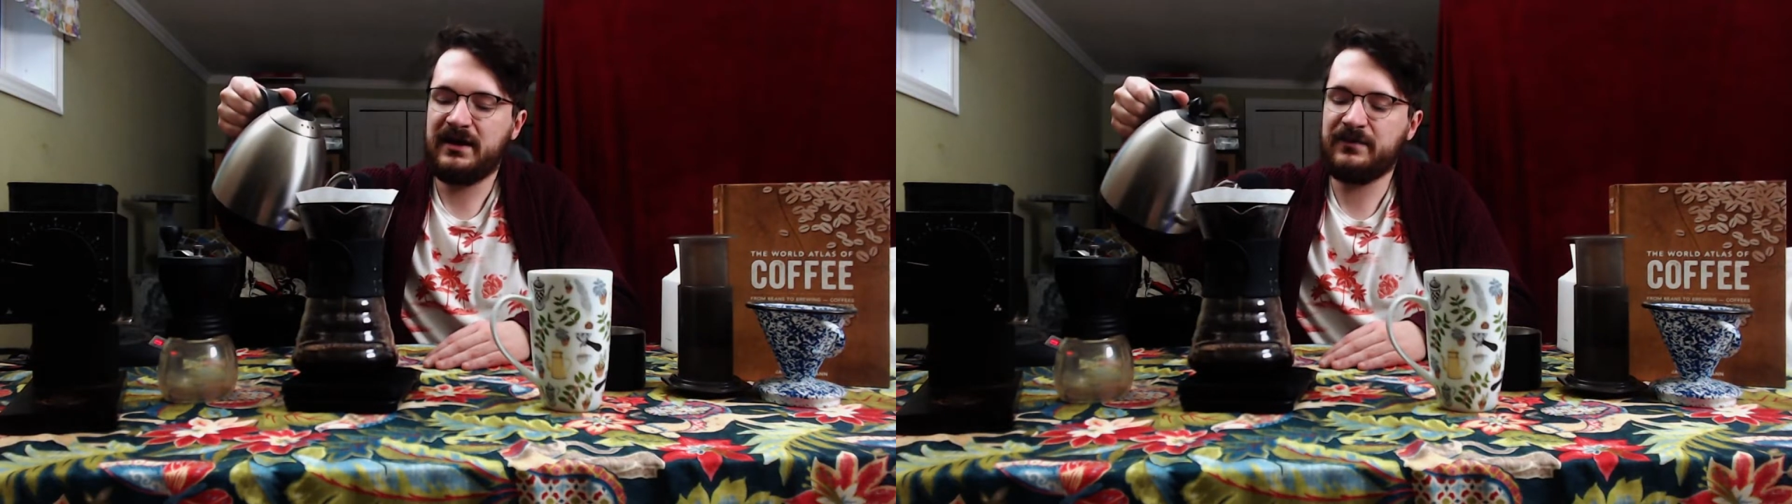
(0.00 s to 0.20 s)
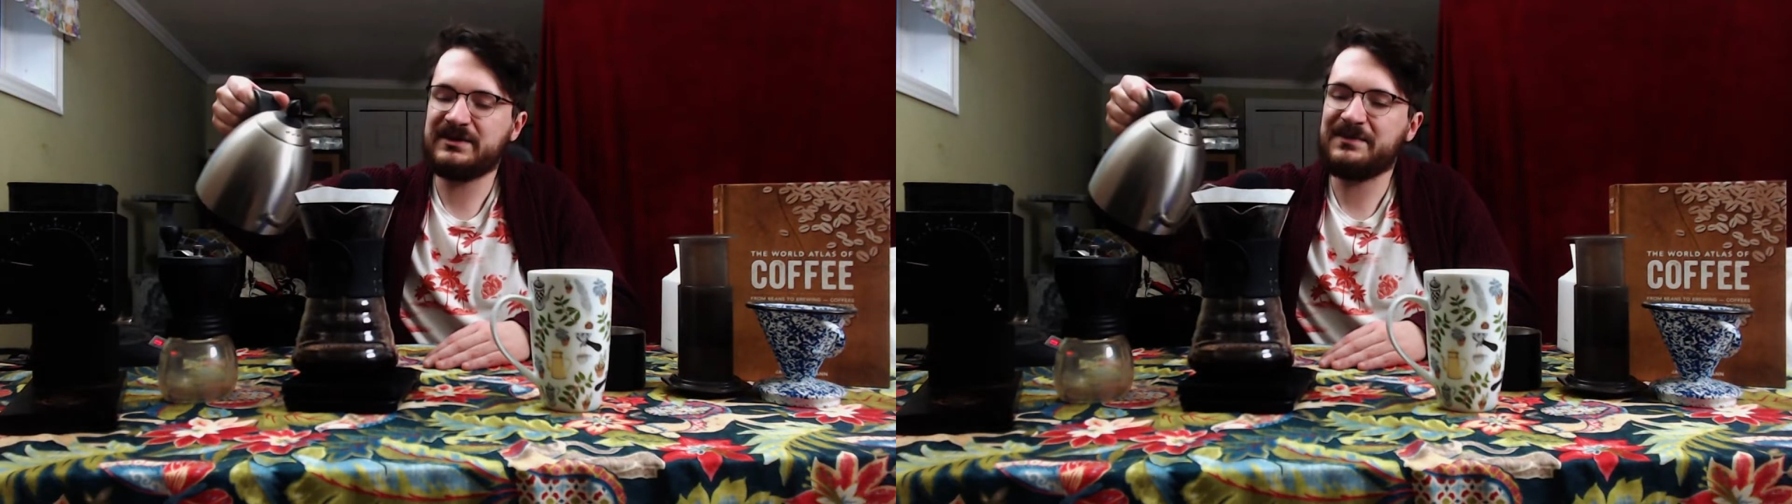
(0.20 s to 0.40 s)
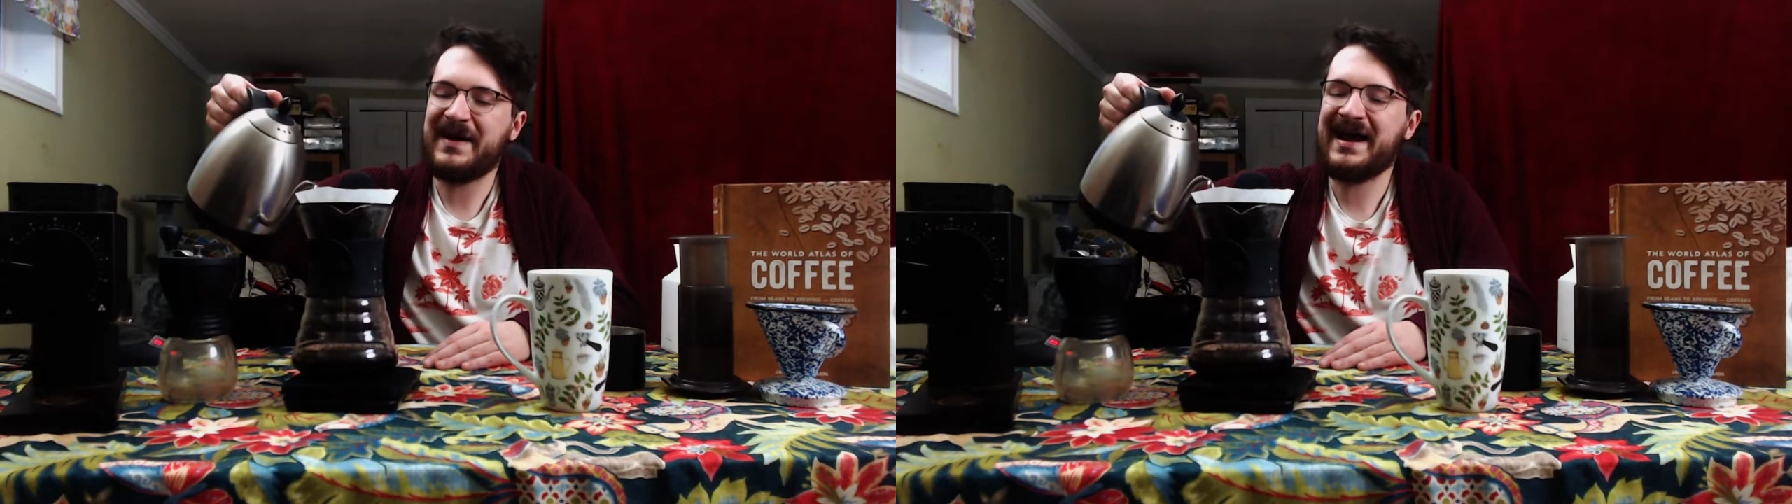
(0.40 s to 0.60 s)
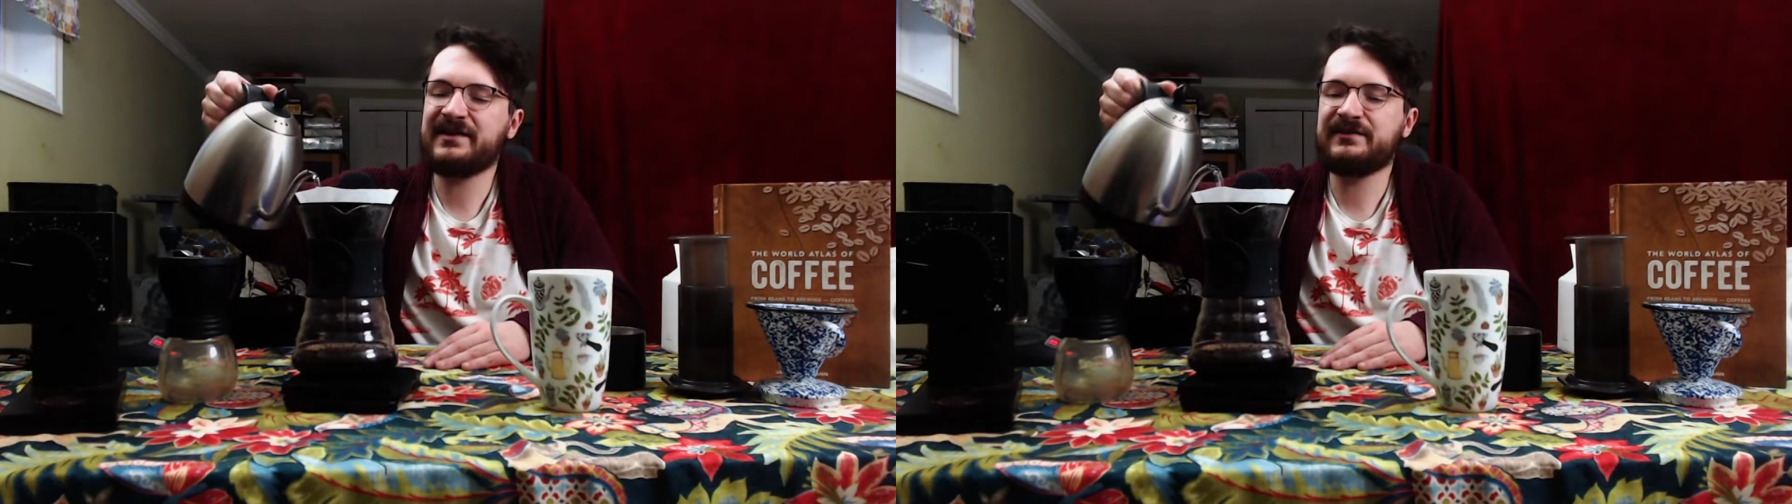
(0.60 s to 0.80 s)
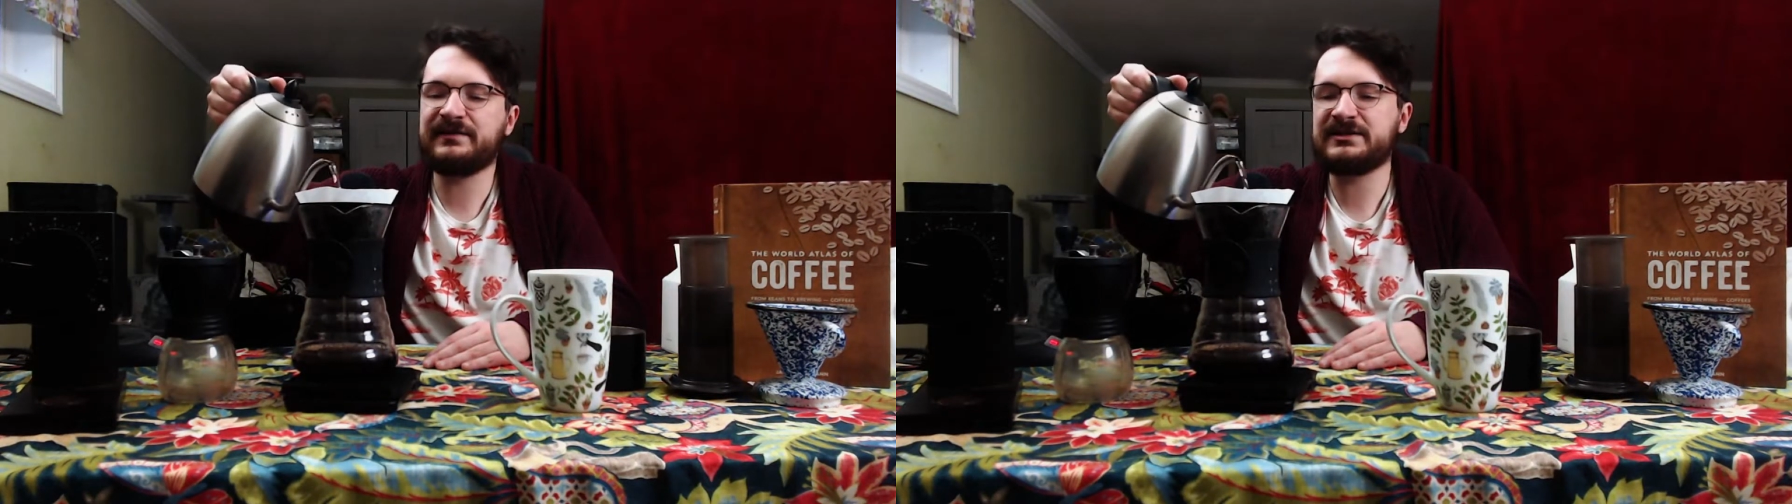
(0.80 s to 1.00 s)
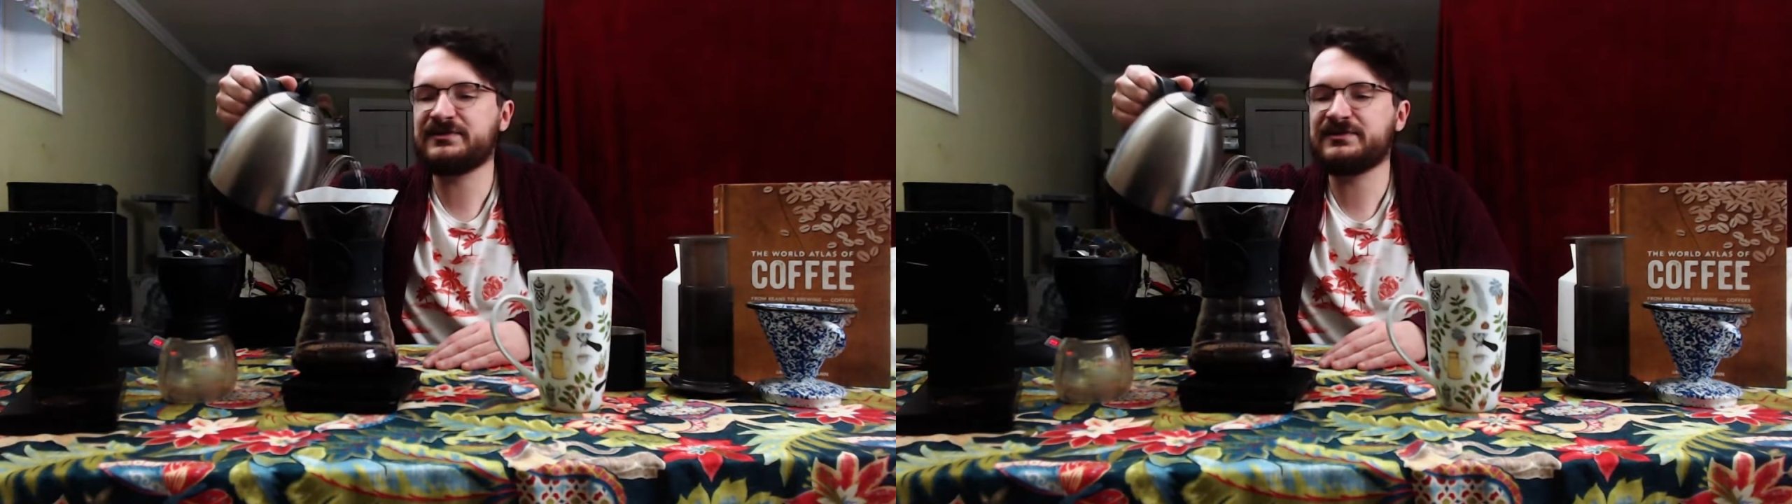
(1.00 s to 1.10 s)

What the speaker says: with the path of least